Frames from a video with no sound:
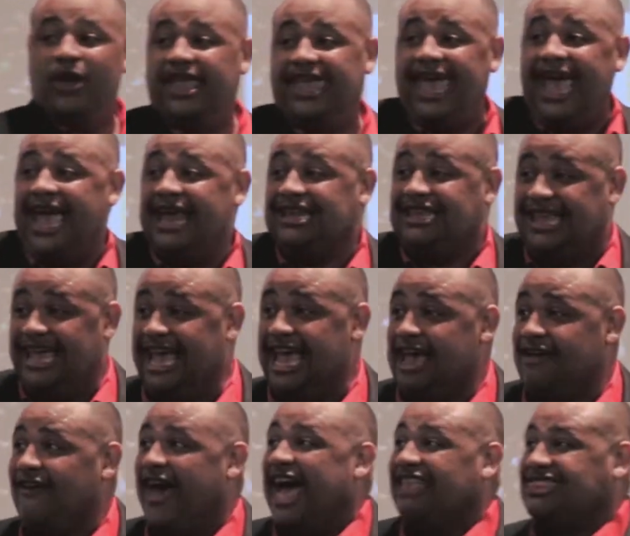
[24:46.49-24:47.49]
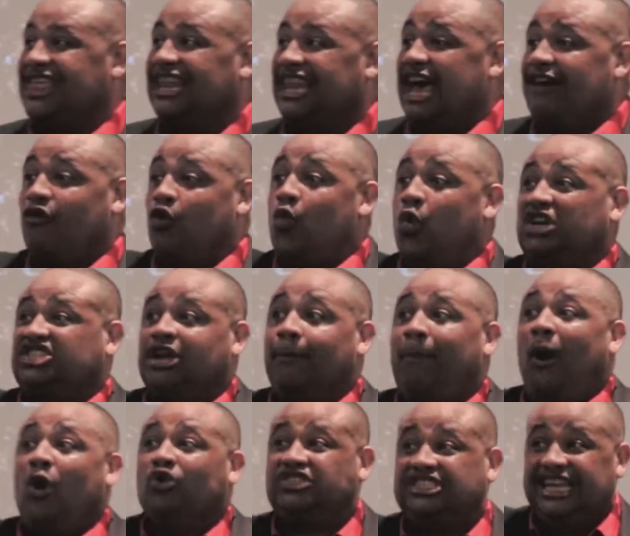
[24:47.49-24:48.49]
we can't give at the level we're
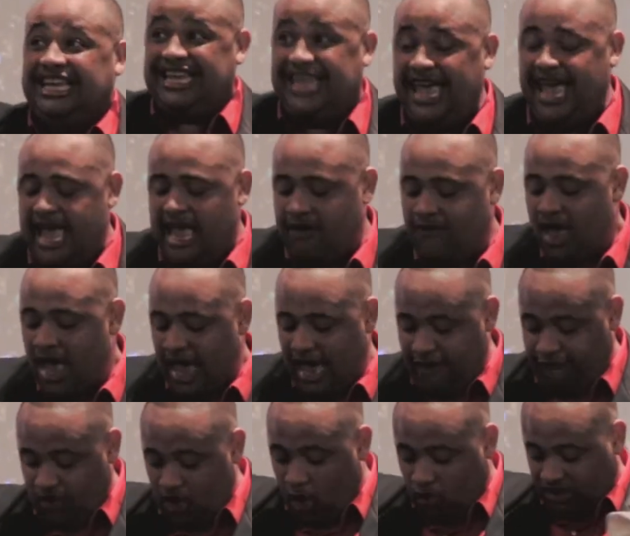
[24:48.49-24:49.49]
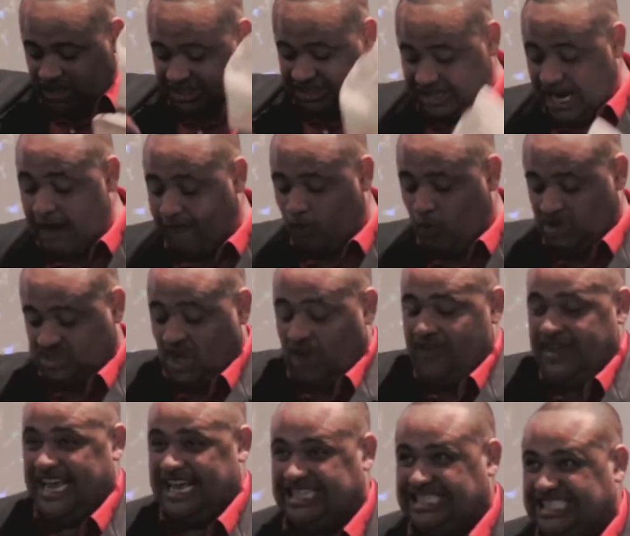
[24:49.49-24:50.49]
supposed to give if we don't discover what's on
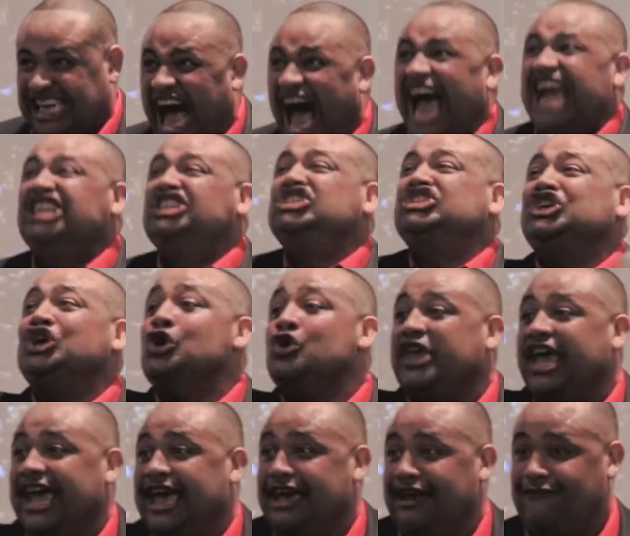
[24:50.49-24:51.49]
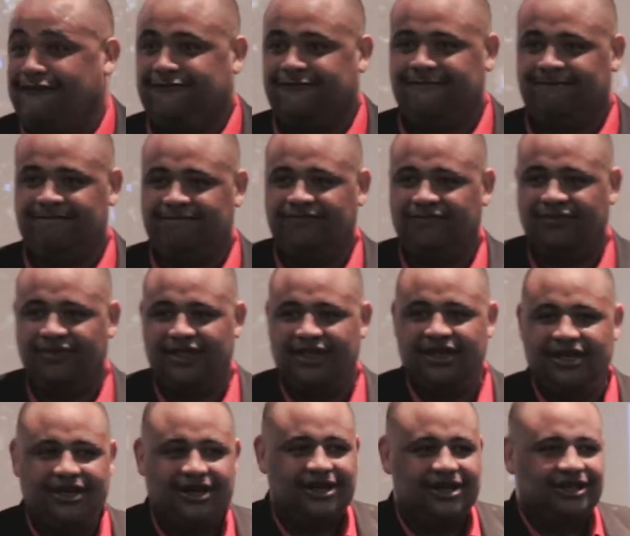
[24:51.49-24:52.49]
the inside to give.
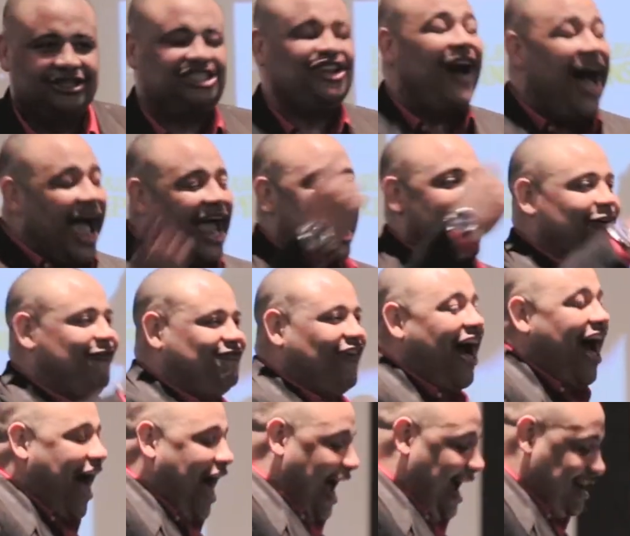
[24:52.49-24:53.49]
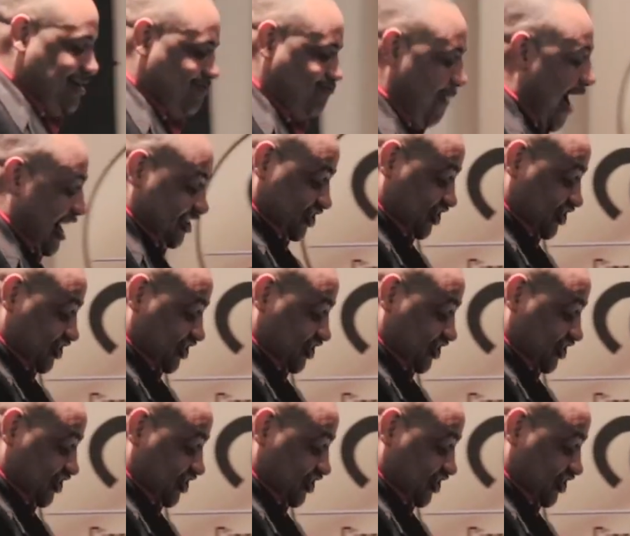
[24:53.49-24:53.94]
So I got to find my